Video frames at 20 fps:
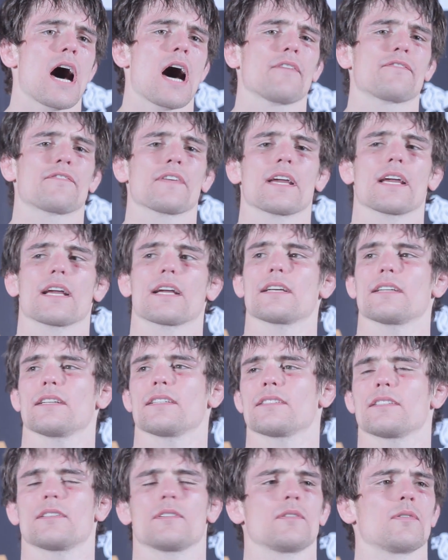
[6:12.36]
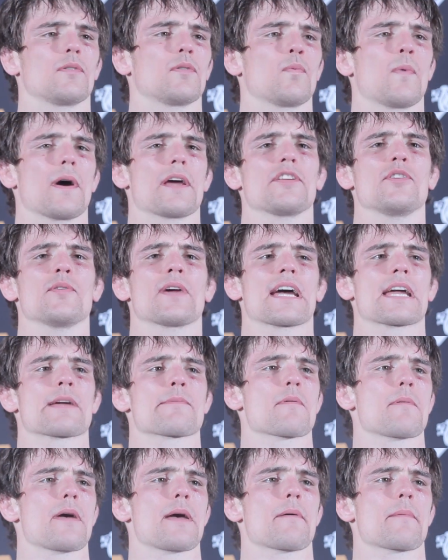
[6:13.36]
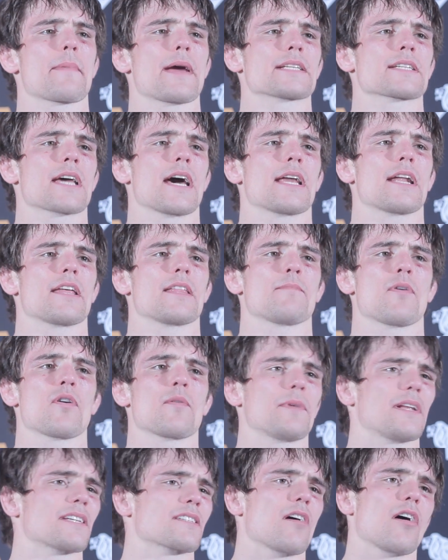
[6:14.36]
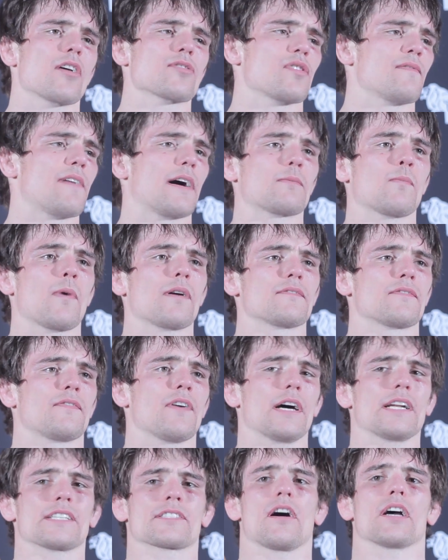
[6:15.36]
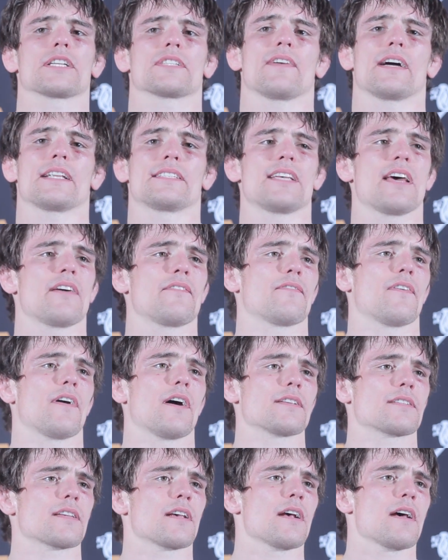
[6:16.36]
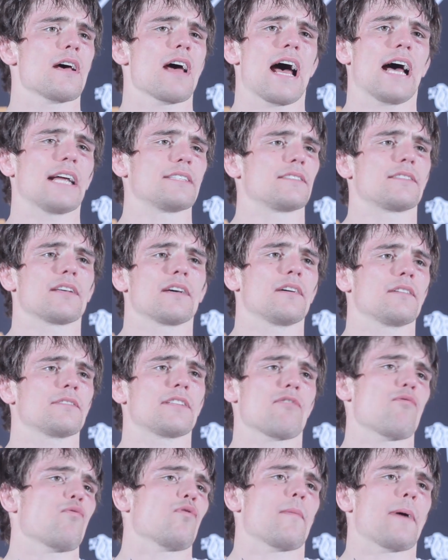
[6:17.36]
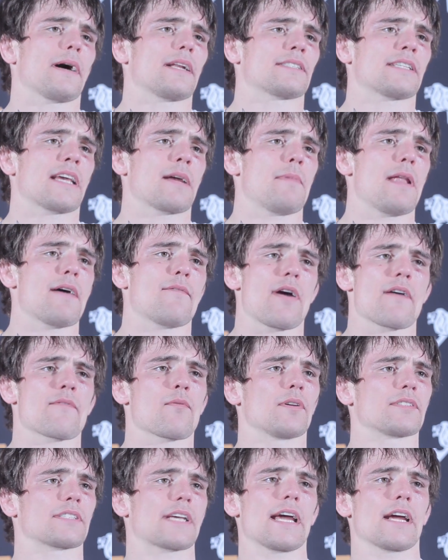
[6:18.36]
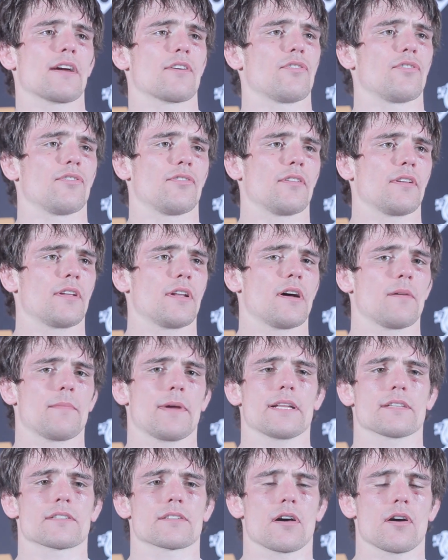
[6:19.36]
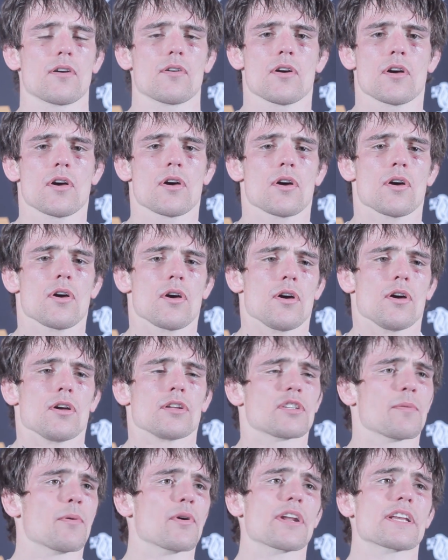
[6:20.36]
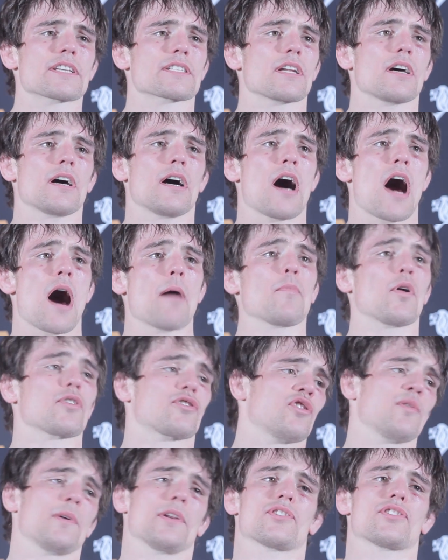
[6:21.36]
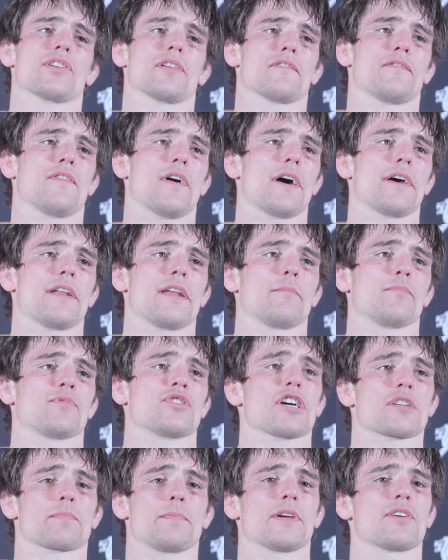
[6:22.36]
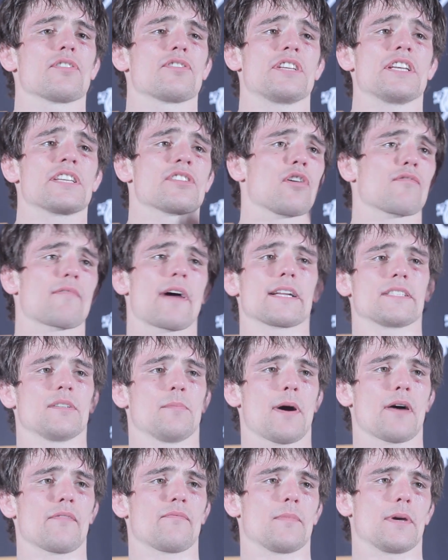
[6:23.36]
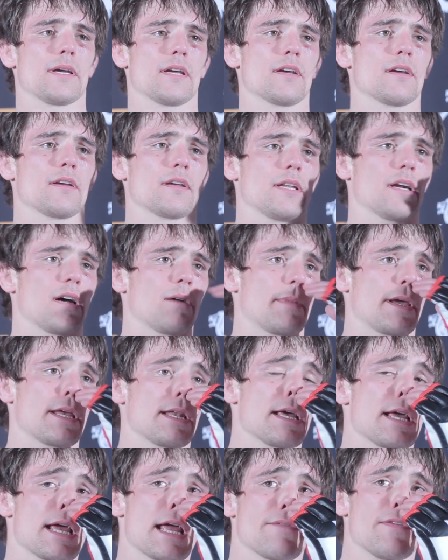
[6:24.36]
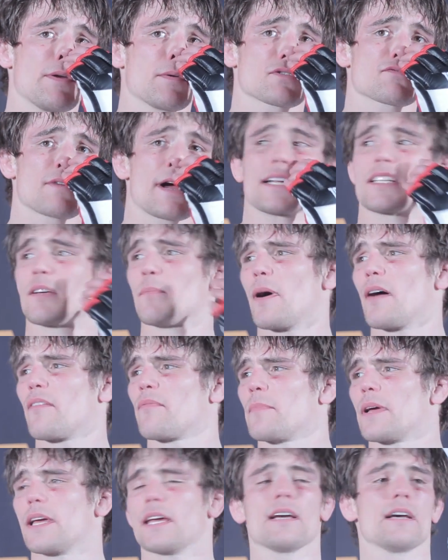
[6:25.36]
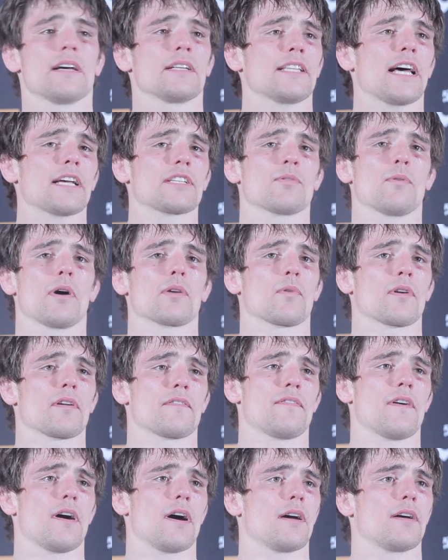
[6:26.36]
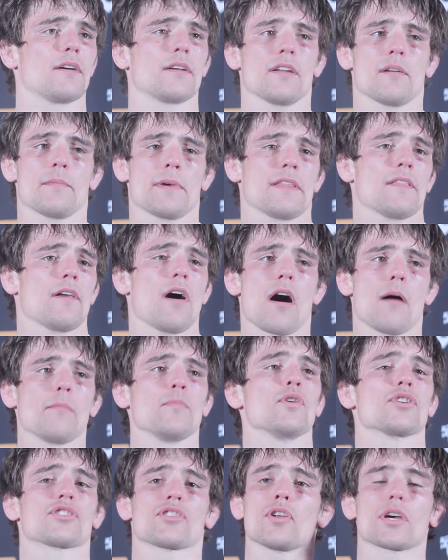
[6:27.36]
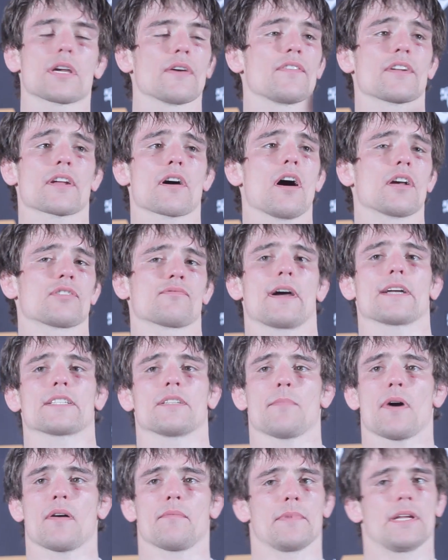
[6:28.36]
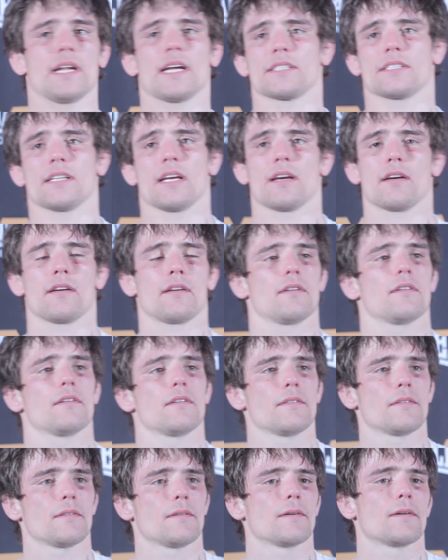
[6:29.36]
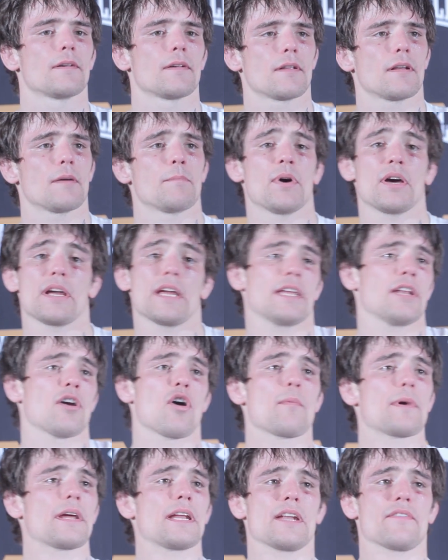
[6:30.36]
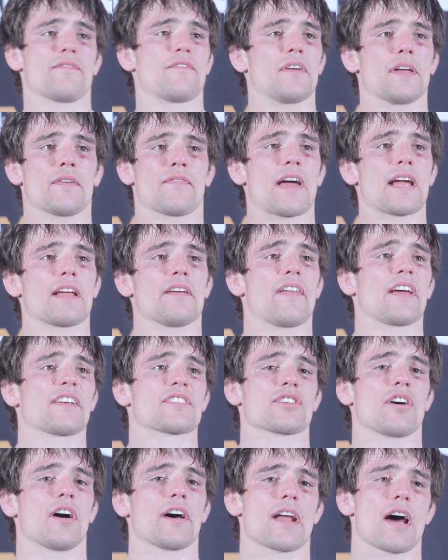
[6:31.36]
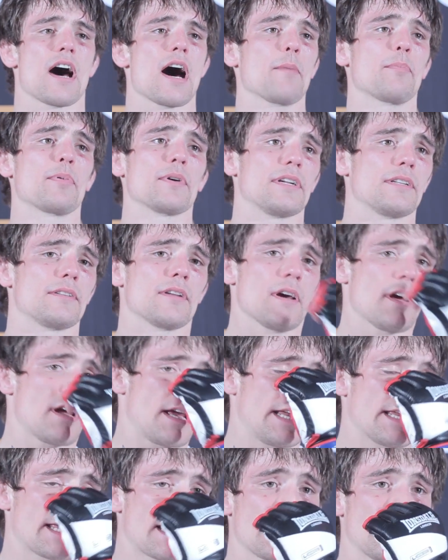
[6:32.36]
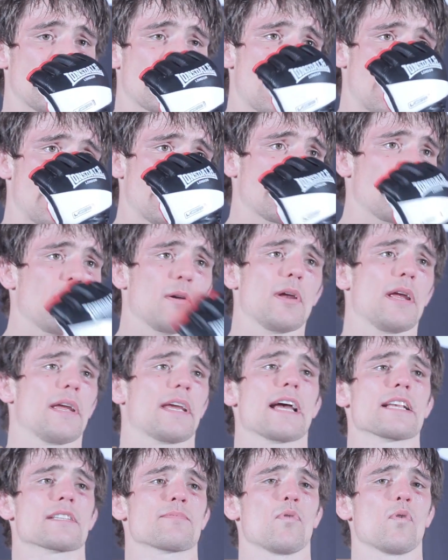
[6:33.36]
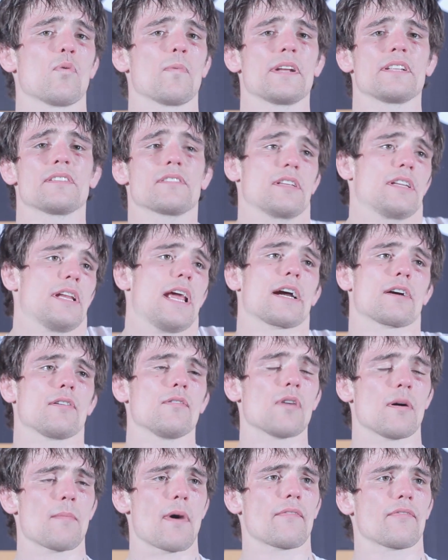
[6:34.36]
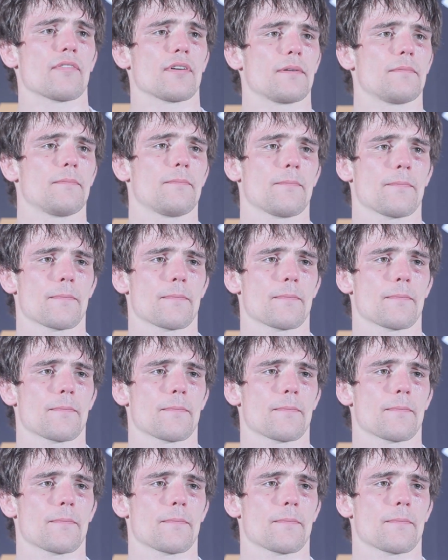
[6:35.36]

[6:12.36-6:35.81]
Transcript: I think the way UK MMA is going at the moment, there's guys who have had one fight and there's guys who have had 10 fights, and they're all about the same level. Everyone's getting good, you know what I mean? So, to be honest, I'm not too interested in fighting him just because he's not ranked above me. You know what I mean? Right. If he was ranked above me, that's who I'd want to fight. You know what I mean? I'm just looking for the guys ranked above me. That's it. But you know what I mean? If they sign it up and he gets more wins, then yeah, cool. I'm up for it.